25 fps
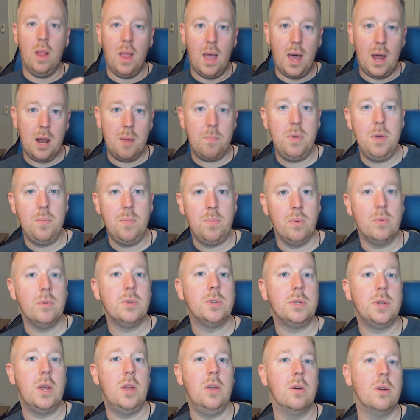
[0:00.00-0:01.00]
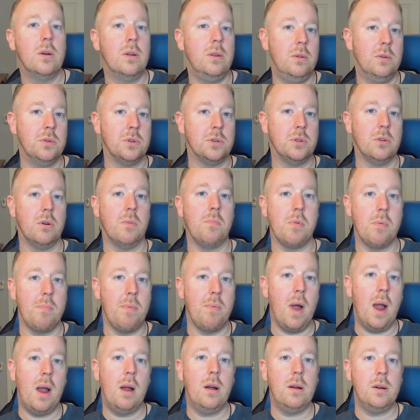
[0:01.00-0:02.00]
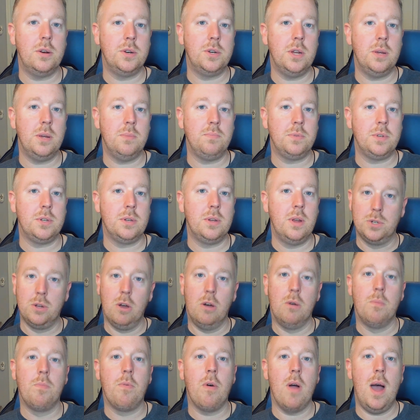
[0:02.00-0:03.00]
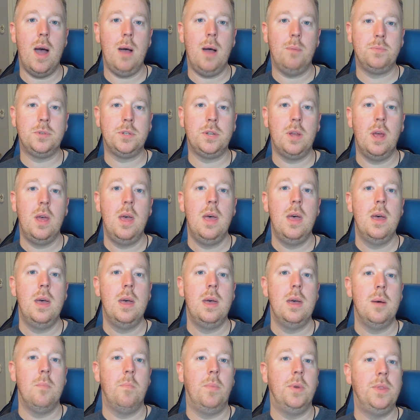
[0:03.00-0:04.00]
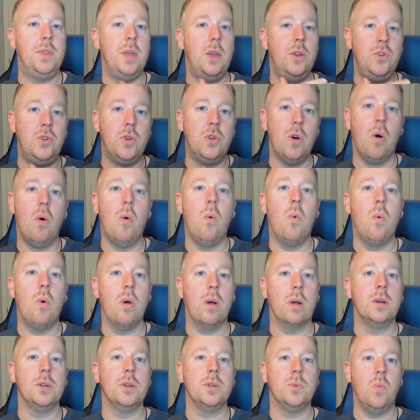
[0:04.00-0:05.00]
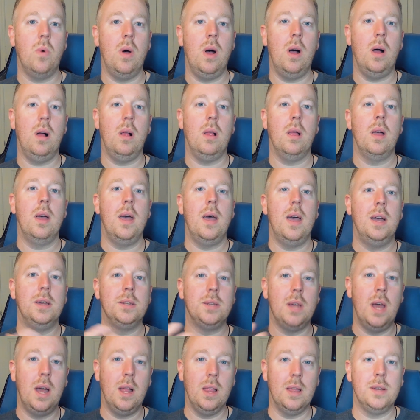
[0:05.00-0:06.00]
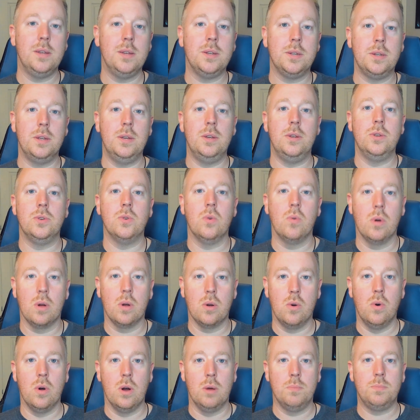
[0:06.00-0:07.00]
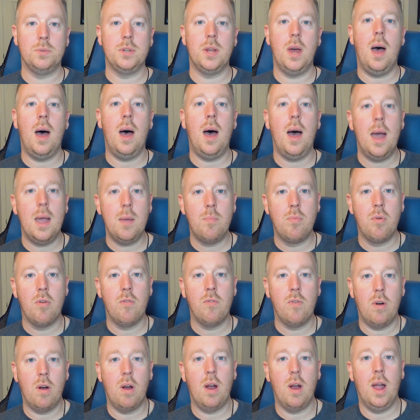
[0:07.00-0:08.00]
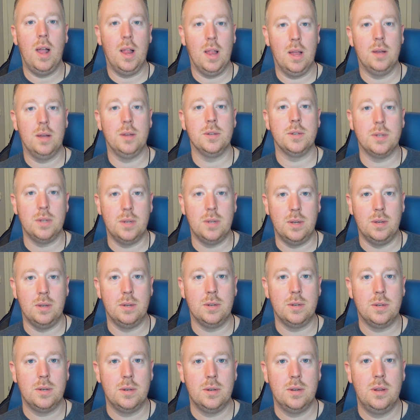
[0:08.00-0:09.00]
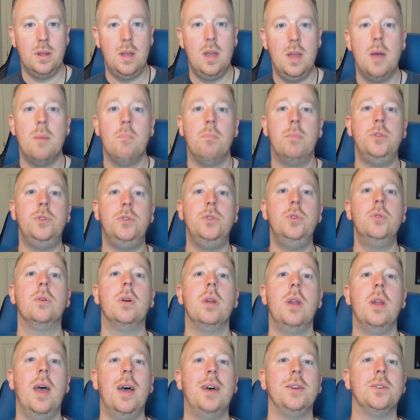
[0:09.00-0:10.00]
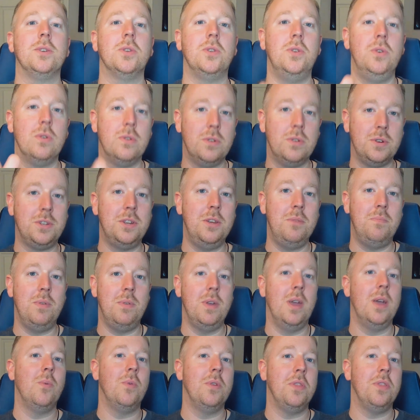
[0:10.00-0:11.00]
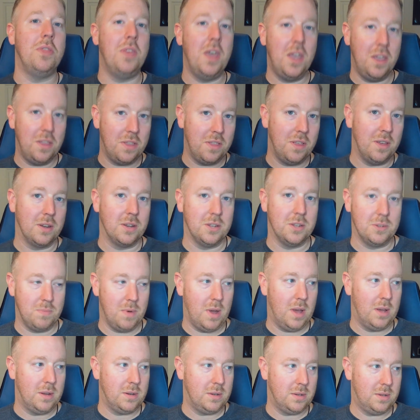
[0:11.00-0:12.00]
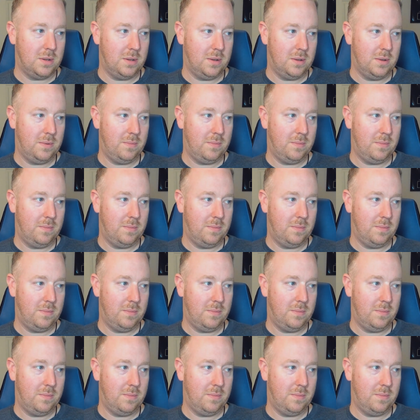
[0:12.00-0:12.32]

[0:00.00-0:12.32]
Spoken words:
I know a lot of people will say you can use sole proprietorships or sole props, but they don't work as well as LLCs or corps. I prefer LLCs. But you can ask your CPA what they think is best.